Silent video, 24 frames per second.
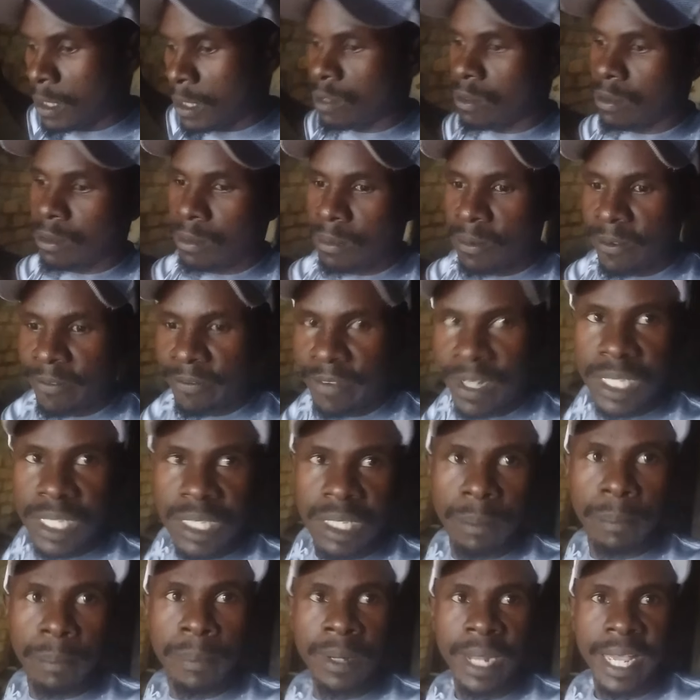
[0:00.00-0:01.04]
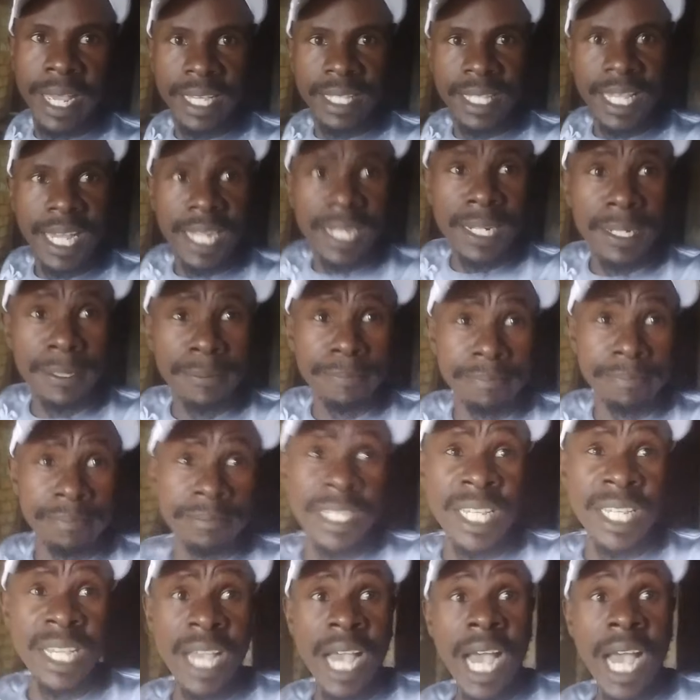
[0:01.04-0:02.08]
So very simple like that,
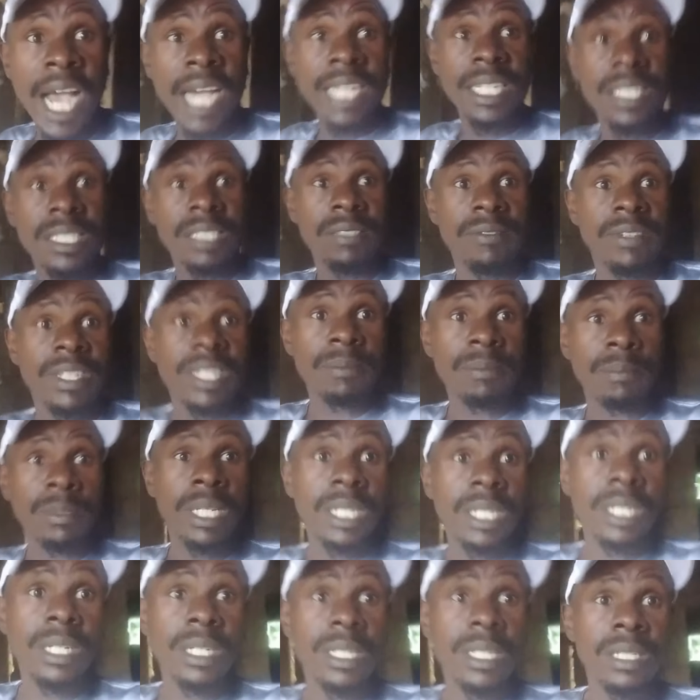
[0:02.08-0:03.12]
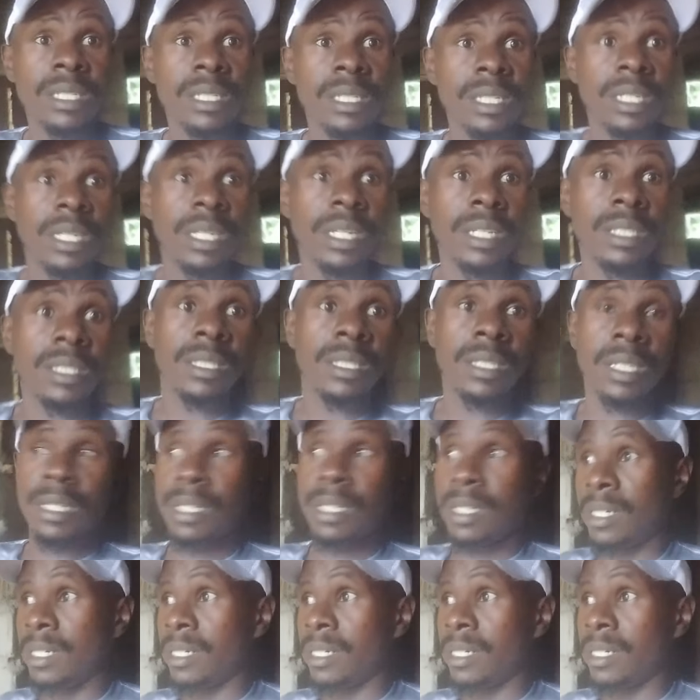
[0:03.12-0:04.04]
and it's very big. It's